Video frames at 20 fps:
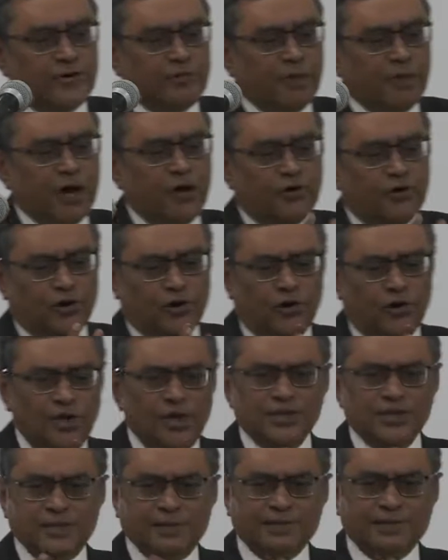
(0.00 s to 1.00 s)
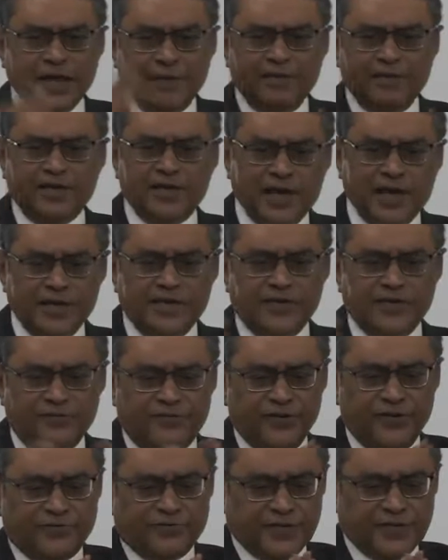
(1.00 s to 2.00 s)
Malraux sometime in the
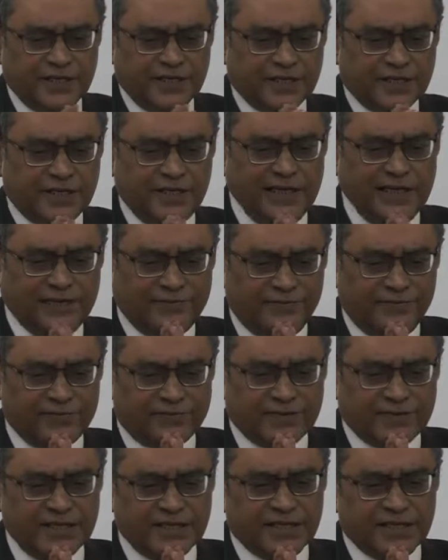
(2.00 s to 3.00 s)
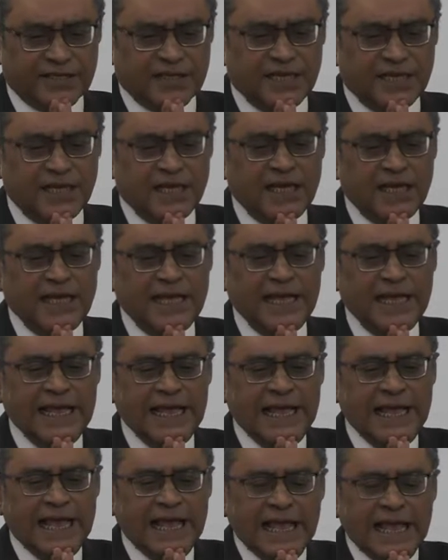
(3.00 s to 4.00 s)
1950s, late 50s
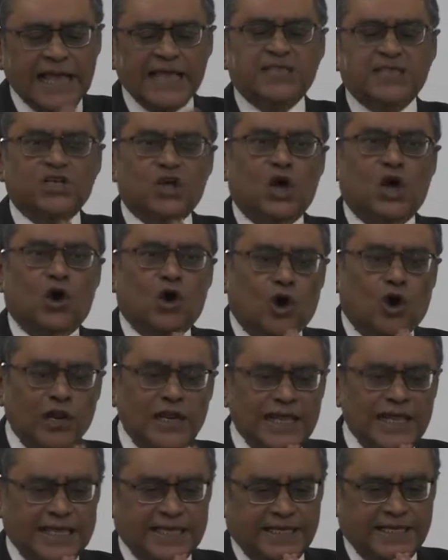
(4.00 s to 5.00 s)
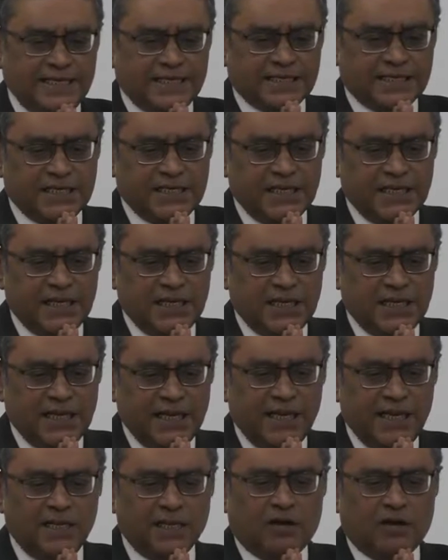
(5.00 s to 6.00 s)
his colleagues
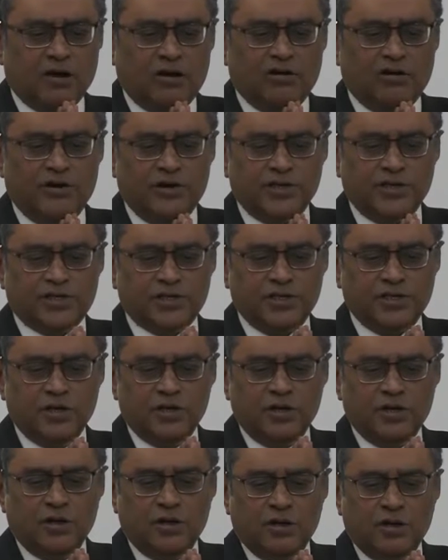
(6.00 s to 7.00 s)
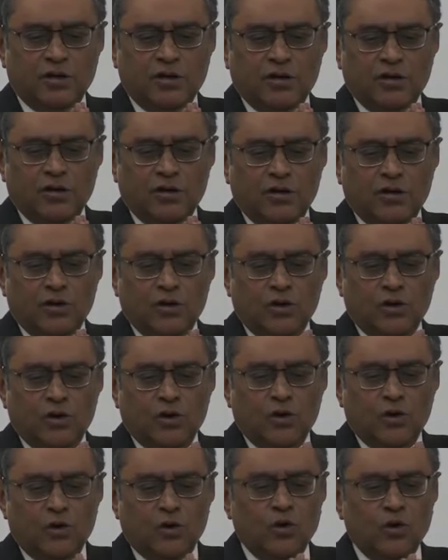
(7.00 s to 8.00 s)
in the Congress
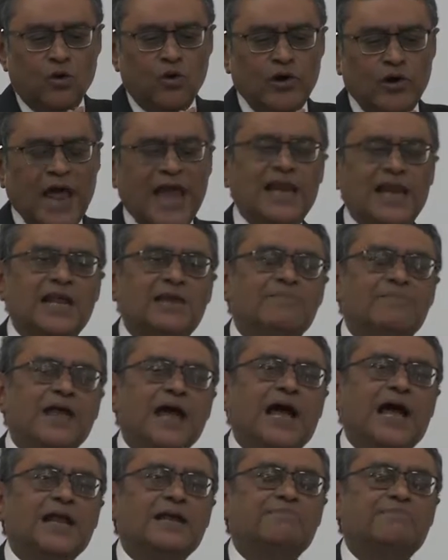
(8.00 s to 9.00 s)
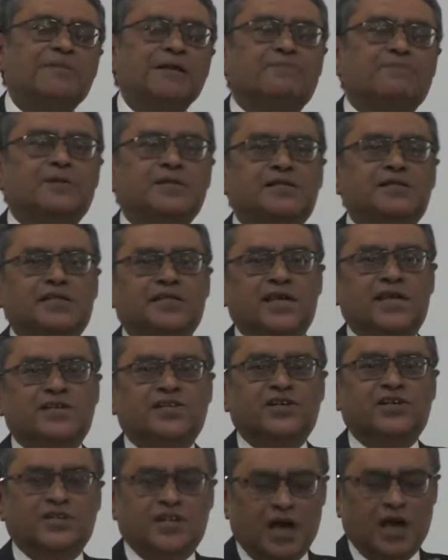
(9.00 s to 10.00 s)
who rallied behind people such as
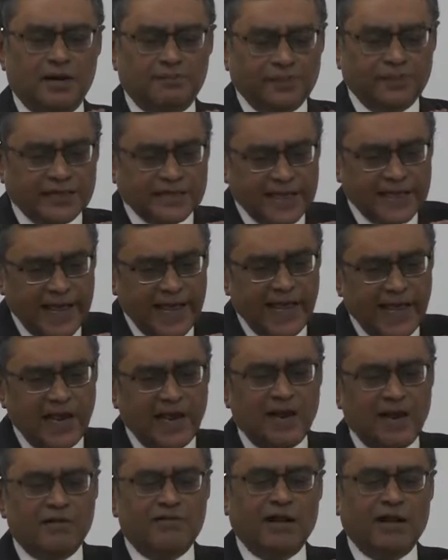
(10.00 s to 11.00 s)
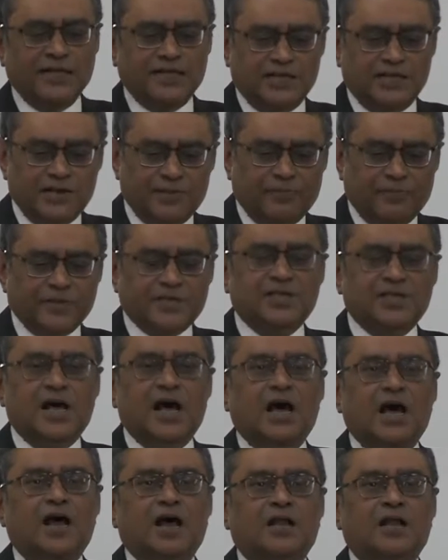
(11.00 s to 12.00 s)
Sardar Patel, Rajendra
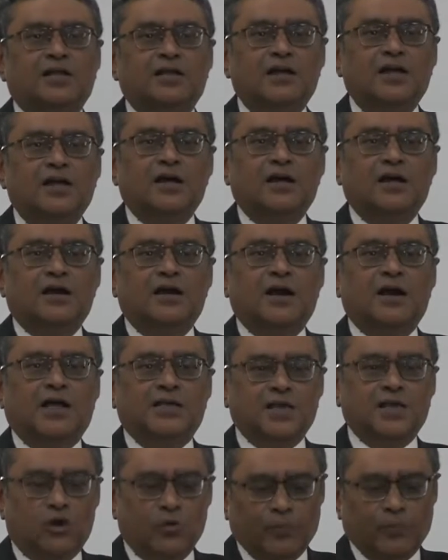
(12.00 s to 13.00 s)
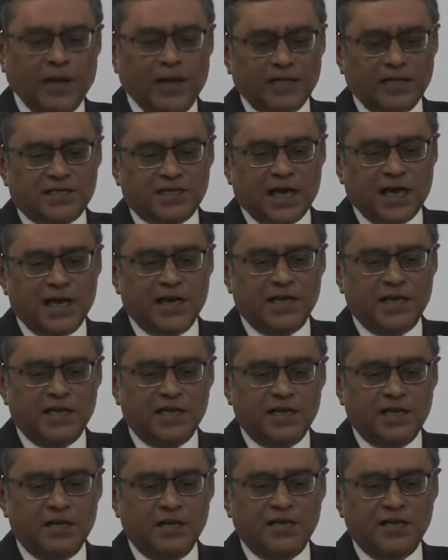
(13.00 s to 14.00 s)
Prasad,
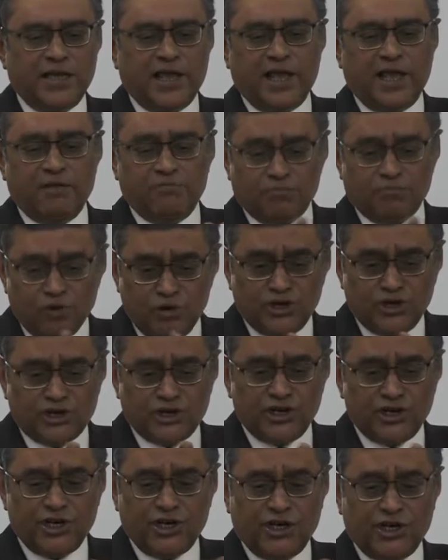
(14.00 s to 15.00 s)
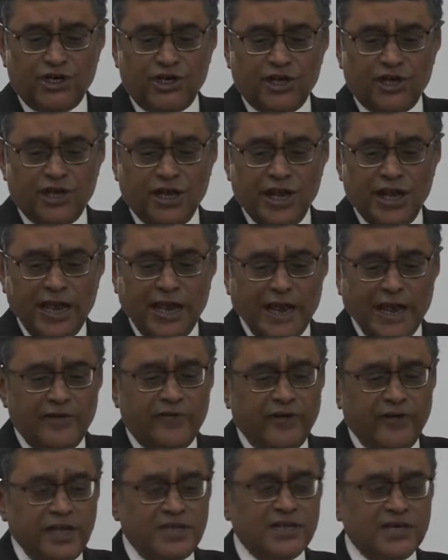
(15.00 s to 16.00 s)
Rajagopalachari, K. Munshi, and
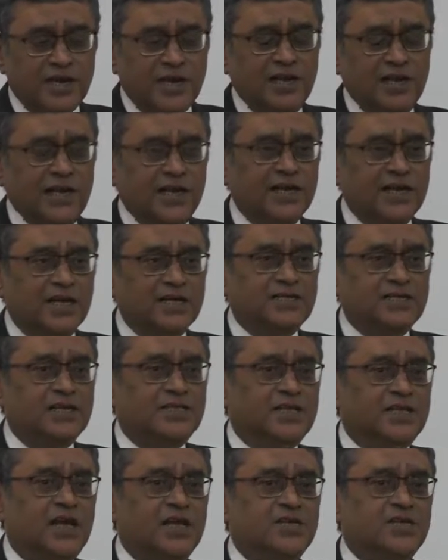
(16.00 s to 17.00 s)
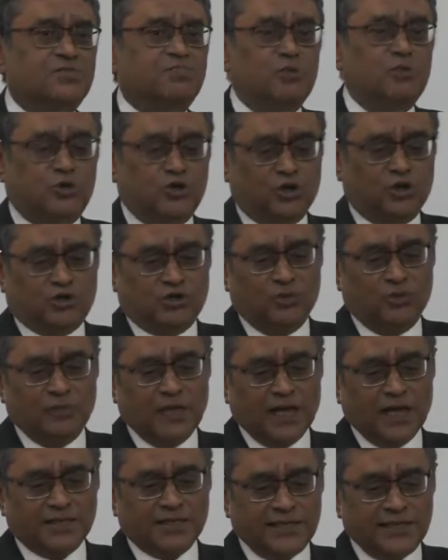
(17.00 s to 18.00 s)
regional leaders such as Purushottam
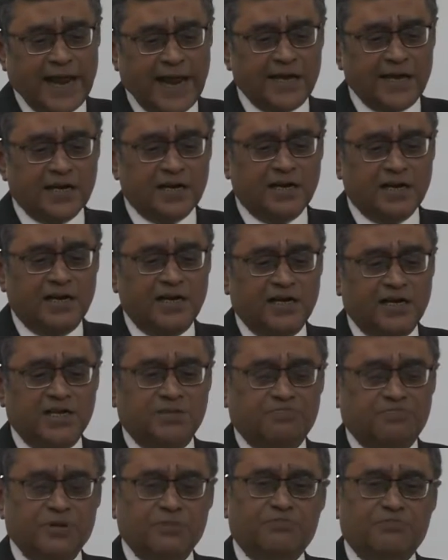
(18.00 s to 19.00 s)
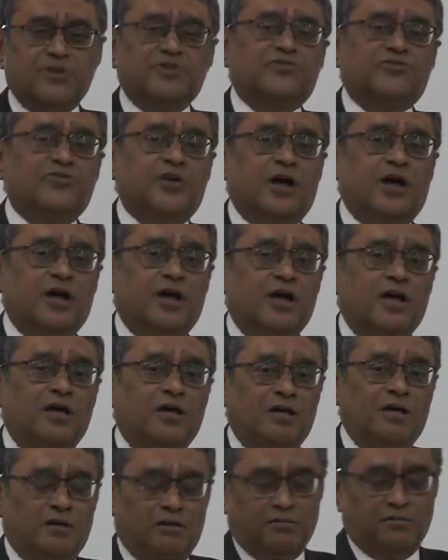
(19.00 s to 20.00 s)
Das Tandon, D.P. Mishra,
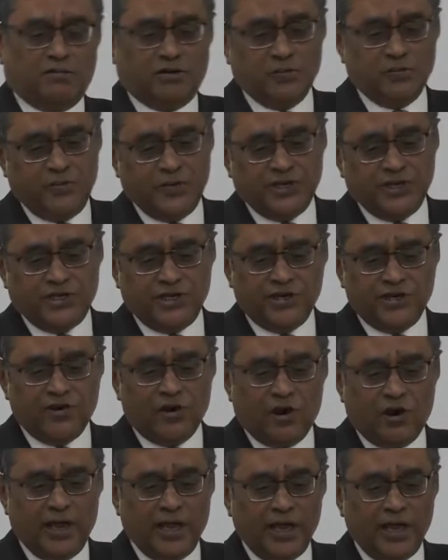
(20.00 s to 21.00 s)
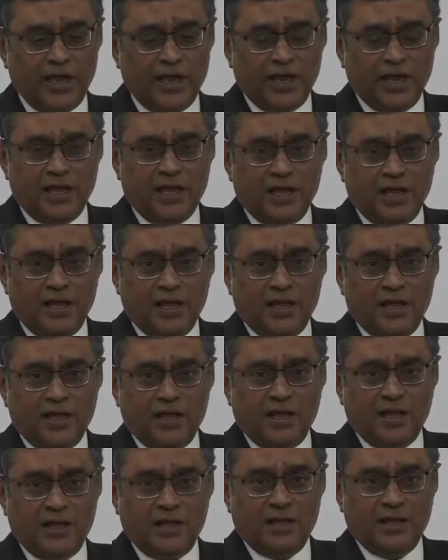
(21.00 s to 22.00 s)
Dr. B.C. Roy.
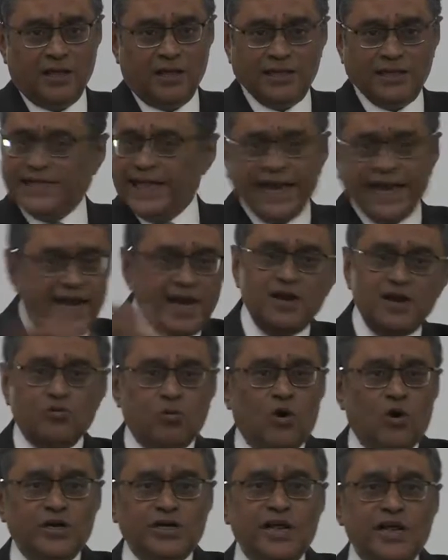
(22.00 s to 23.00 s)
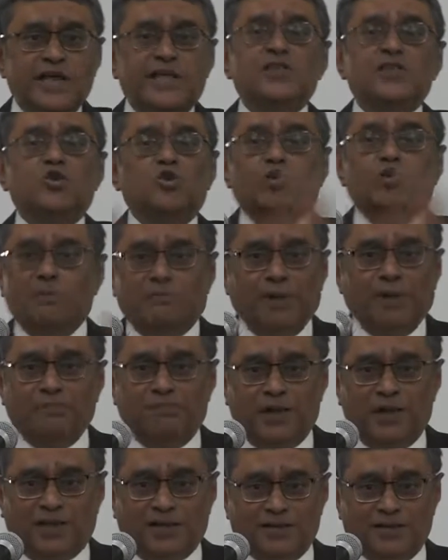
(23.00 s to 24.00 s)
They didn't want a Hindu
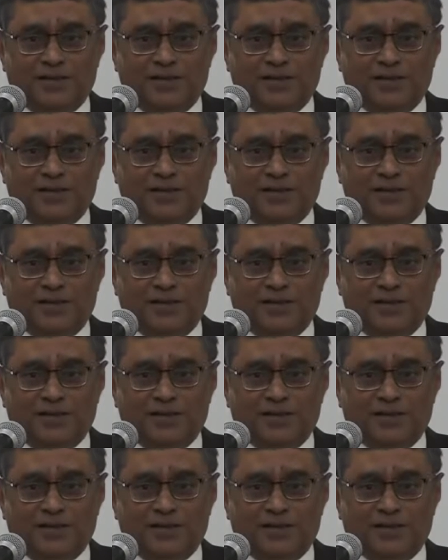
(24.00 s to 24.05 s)
republic.